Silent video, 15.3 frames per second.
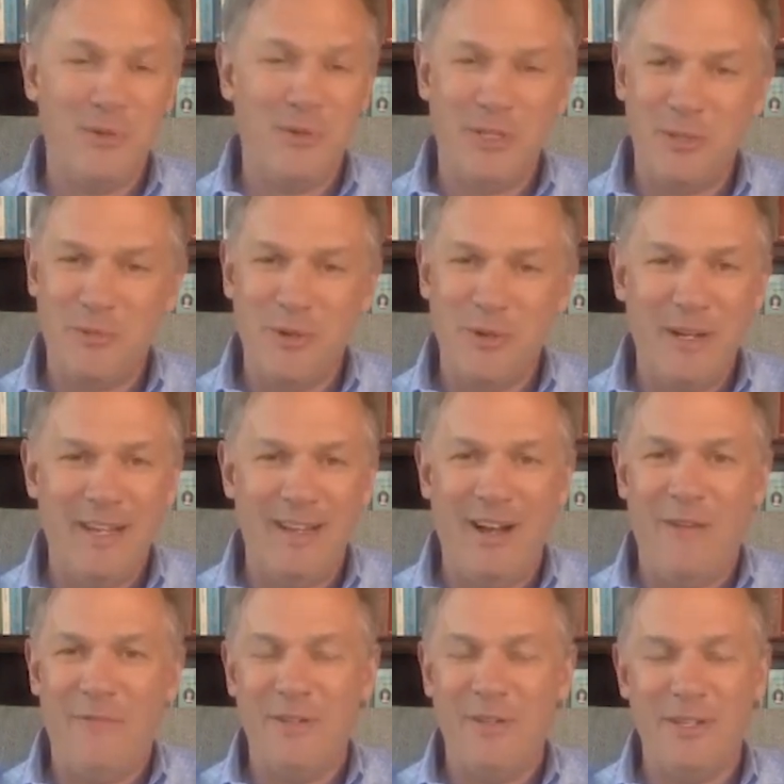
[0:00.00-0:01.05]
which is where he
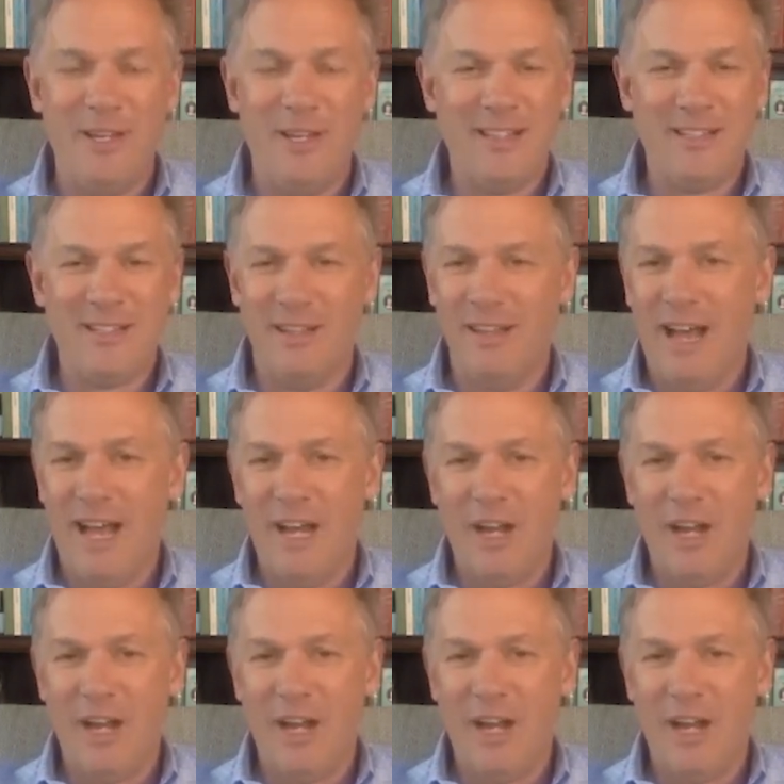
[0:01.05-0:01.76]
often does a lot